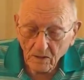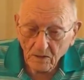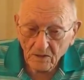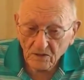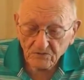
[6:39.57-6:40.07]

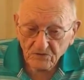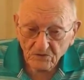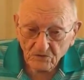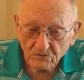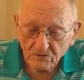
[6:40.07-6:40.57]
And I
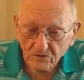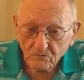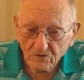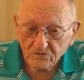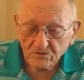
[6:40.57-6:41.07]
said, no, I
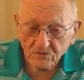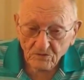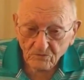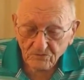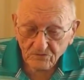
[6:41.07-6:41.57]
wasn't. I
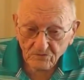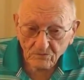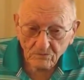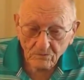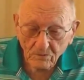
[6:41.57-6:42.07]
was a
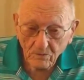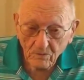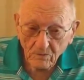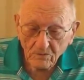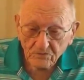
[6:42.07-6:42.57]

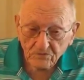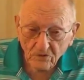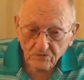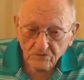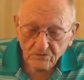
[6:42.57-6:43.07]

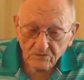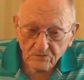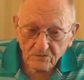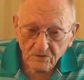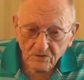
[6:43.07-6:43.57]
sergeant,
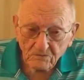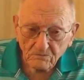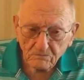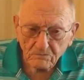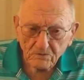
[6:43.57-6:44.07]
and they
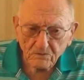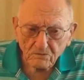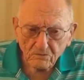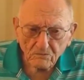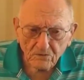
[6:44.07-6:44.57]

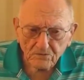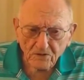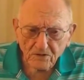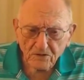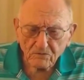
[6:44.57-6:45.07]
didn't know
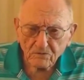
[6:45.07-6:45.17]
exactly